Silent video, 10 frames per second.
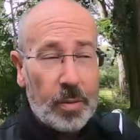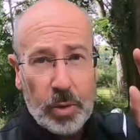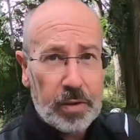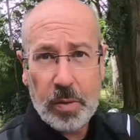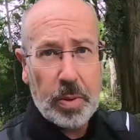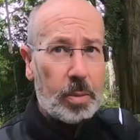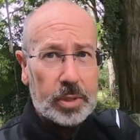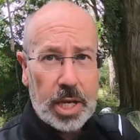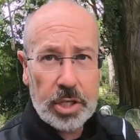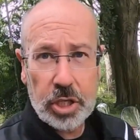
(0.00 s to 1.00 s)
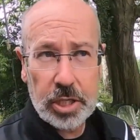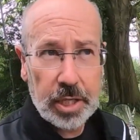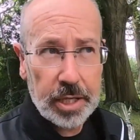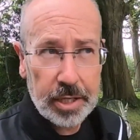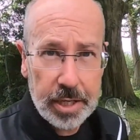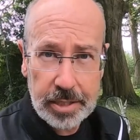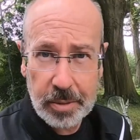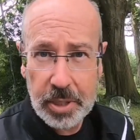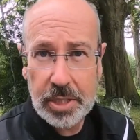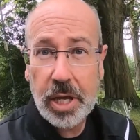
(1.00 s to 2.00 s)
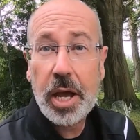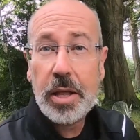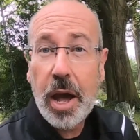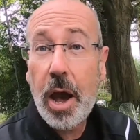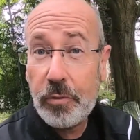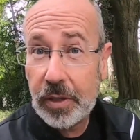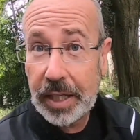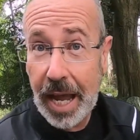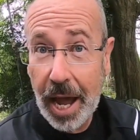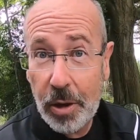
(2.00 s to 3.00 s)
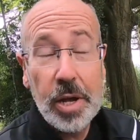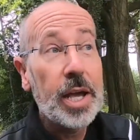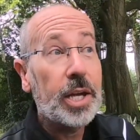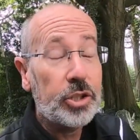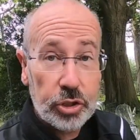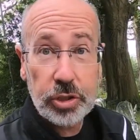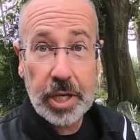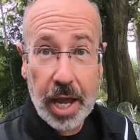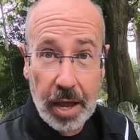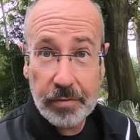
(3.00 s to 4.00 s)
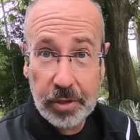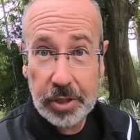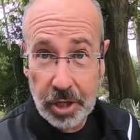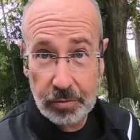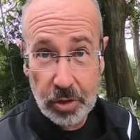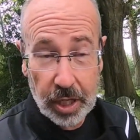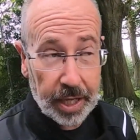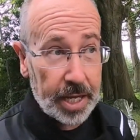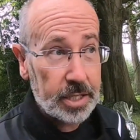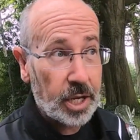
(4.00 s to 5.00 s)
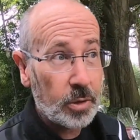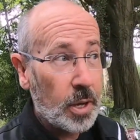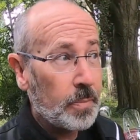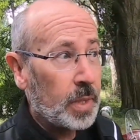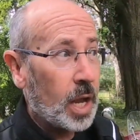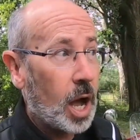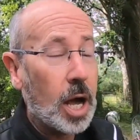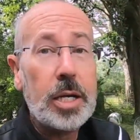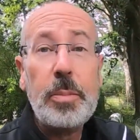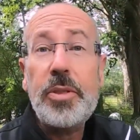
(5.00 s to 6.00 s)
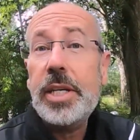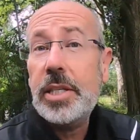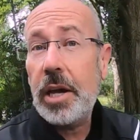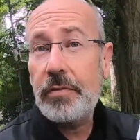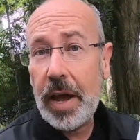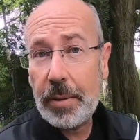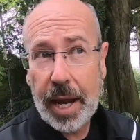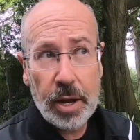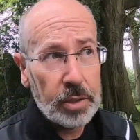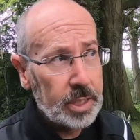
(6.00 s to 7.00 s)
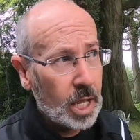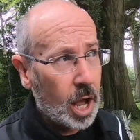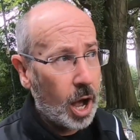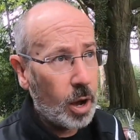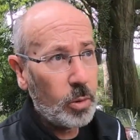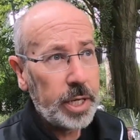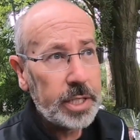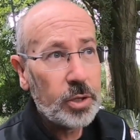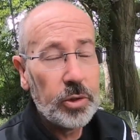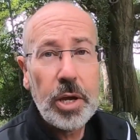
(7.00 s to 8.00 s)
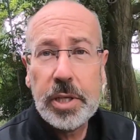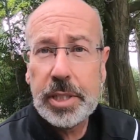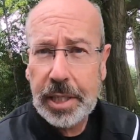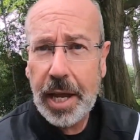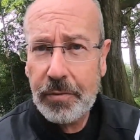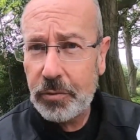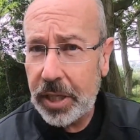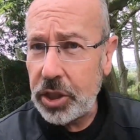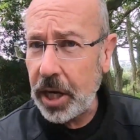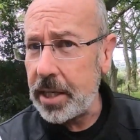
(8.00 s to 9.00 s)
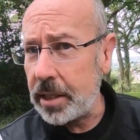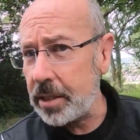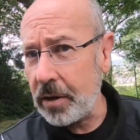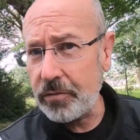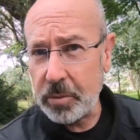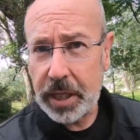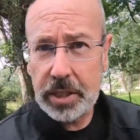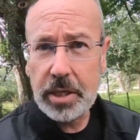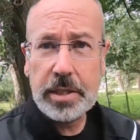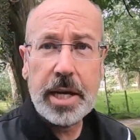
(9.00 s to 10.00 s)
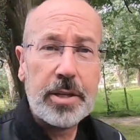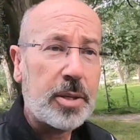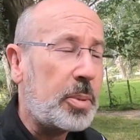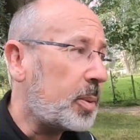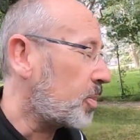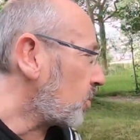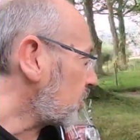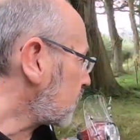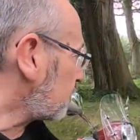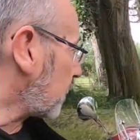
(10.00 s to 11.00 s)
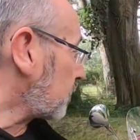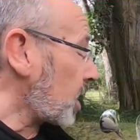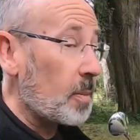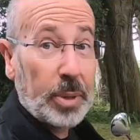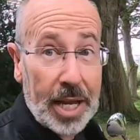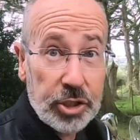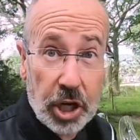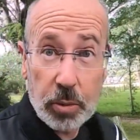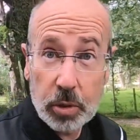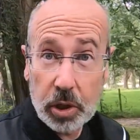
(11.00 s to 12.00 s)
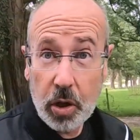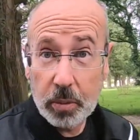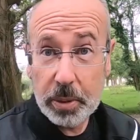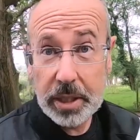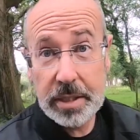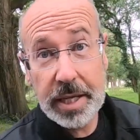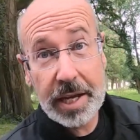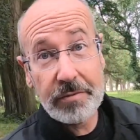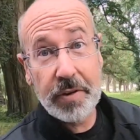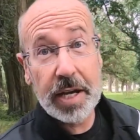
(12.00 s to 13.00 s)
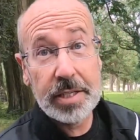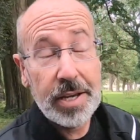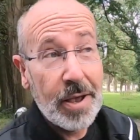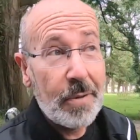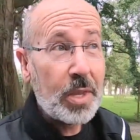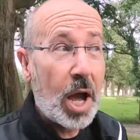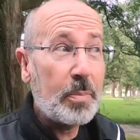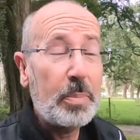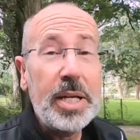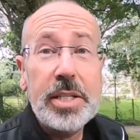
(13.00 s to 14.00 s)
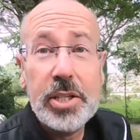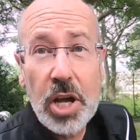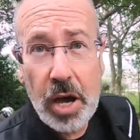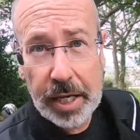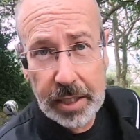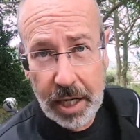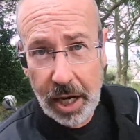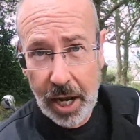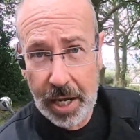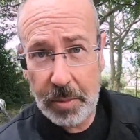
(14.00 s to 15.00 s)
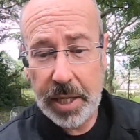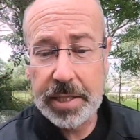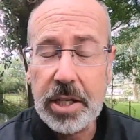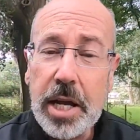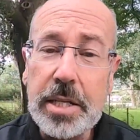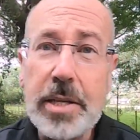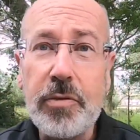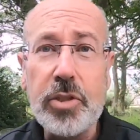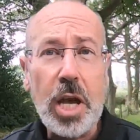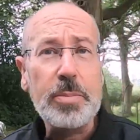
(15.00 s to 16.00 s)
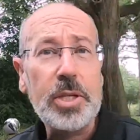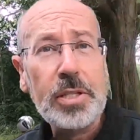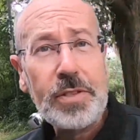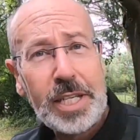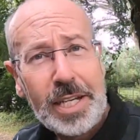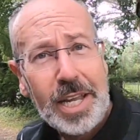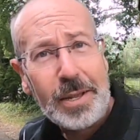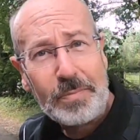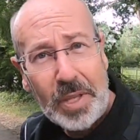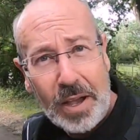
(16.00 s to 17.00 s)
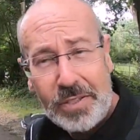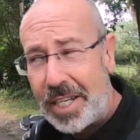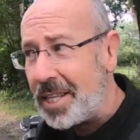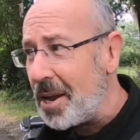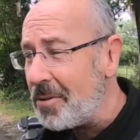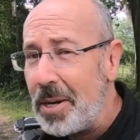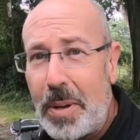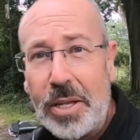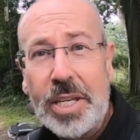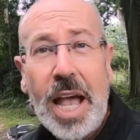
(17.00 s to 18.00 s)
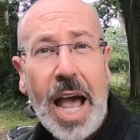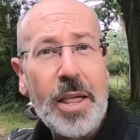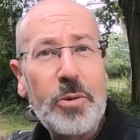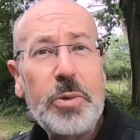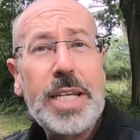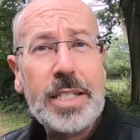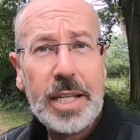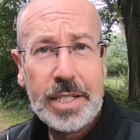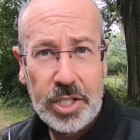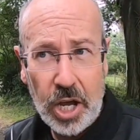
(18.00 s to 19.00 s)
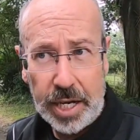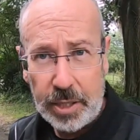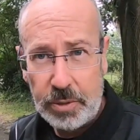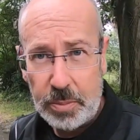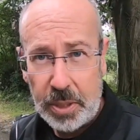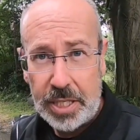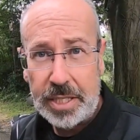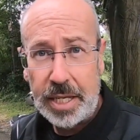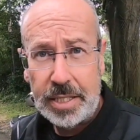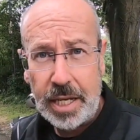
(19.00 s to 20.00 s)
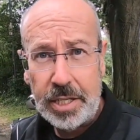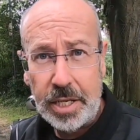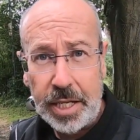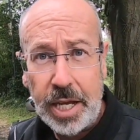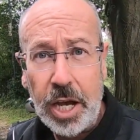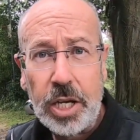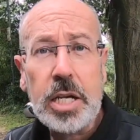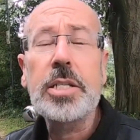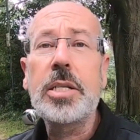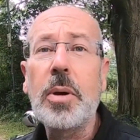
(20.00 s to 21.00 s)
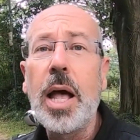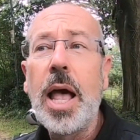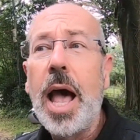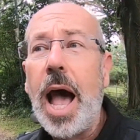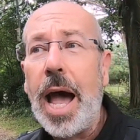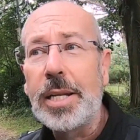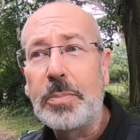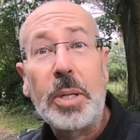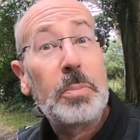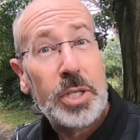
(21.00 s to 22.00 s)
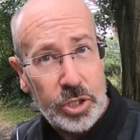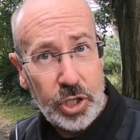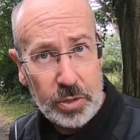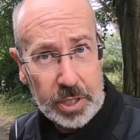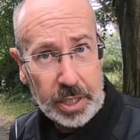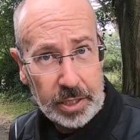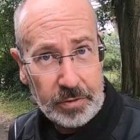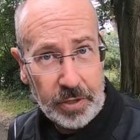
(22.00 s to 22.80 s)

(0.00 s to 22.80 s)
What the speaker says: whatever pebble dash underneath it is, that means that hopefully now it shouldn't ever go wrong again. So a couple of things that I found out. One is, although the dealer haven't really chased things up for me, it turns out that the big problem has been Piaggio all along, because they in fact have been denying the claim, and they denied it several times because I've seen it. I've seen their emails, and the reason they denied it was because they said the customer had been misusing the